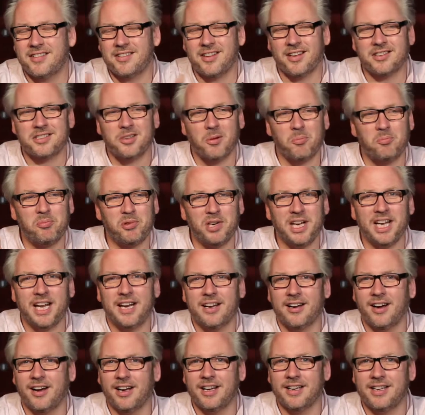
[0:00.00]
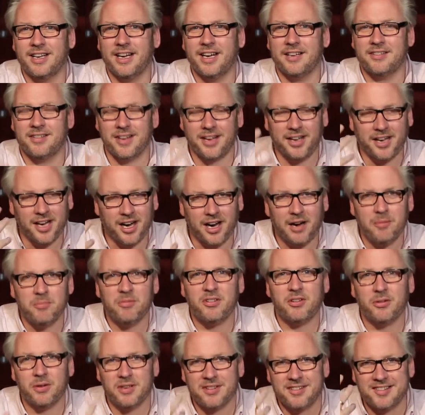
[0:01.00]
is such a brilliant idea to
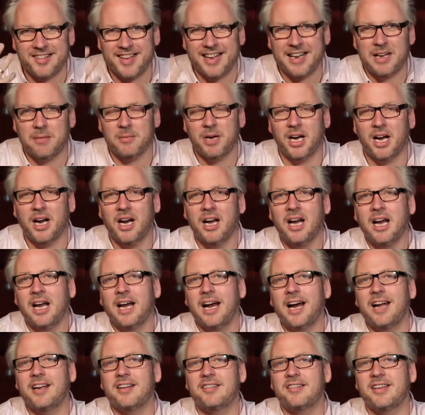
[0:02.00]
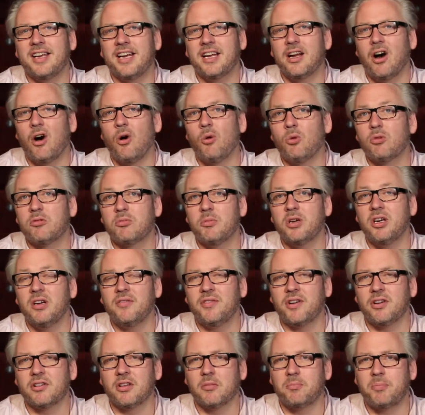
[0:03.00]
come to a cinema and see an old
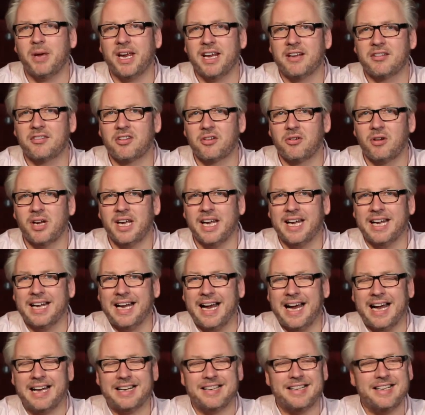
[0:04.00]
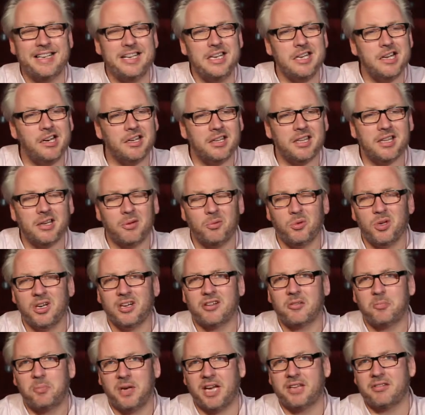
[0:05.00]
movie on the big screen. And nothing
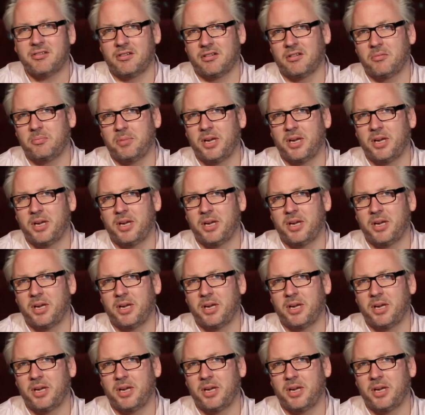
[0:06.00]
works better on a